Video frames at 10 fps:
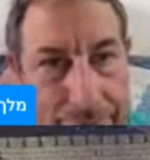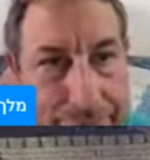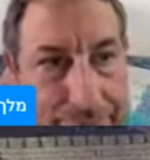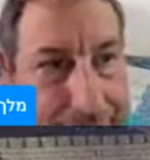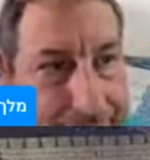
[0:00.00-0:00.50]

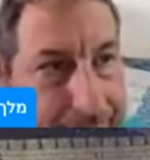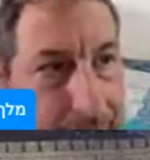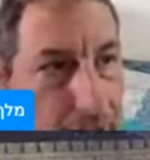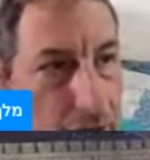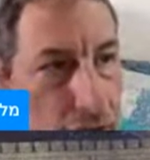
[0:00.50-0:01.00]
so here we go.
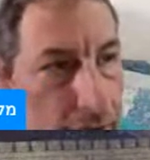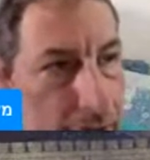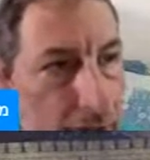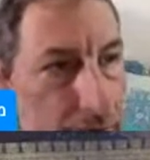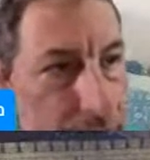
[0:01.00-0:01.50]

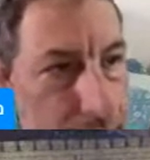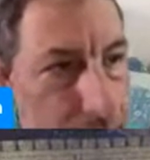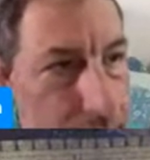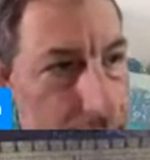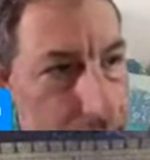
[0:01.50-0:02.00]

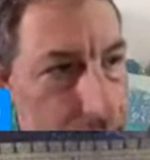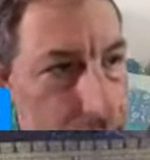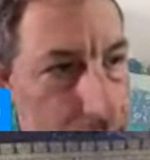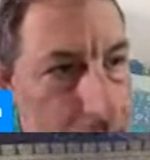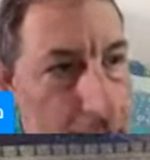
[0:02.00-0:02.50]
Now we have a big
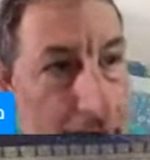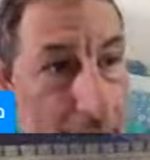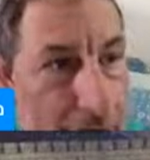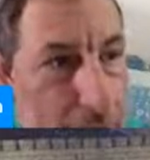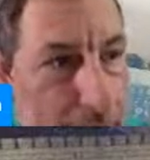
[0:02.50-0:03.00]
question,
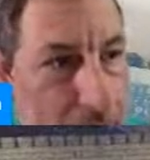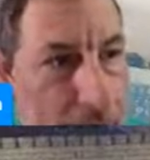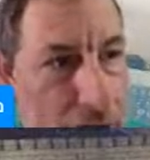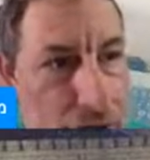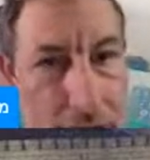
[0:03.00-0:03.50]

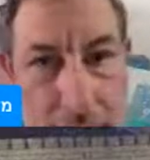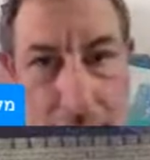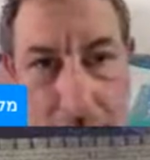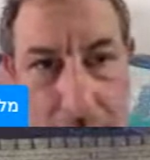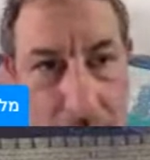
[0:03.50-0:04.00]
right?
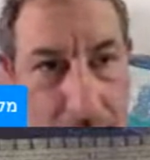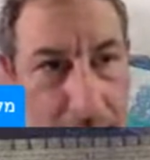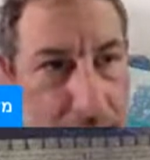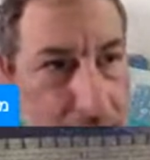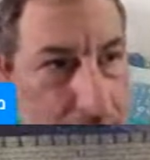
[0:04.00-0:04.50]

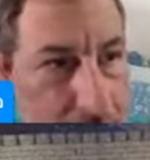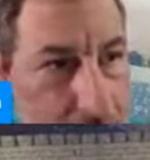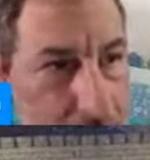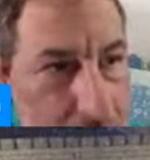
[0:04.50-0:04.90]
So